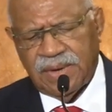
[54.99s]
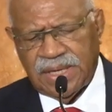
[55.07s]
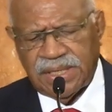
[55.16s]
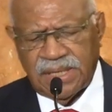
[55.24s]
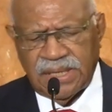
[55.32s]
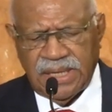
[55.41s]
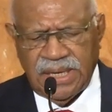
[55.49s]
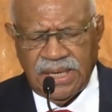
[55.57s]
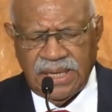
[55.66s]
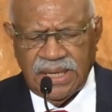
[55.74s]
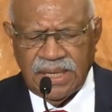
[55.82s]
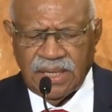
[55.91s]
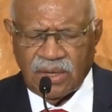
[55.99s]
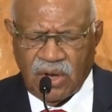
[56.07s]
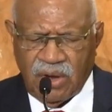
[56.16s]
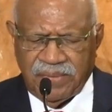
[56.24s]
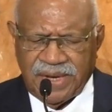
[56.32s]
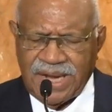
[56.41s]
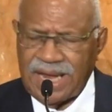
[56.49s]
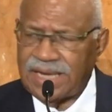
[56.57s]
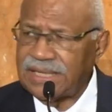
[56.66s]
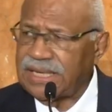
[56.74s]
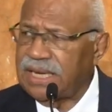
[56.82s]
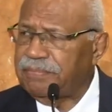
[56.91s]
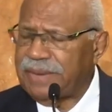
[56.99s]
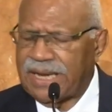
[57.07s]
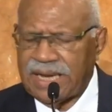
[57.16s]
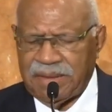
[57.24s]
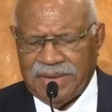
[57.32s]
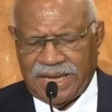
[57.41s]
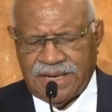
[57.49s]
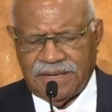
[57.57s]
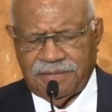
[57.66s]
recently, COVID-19 pandemic.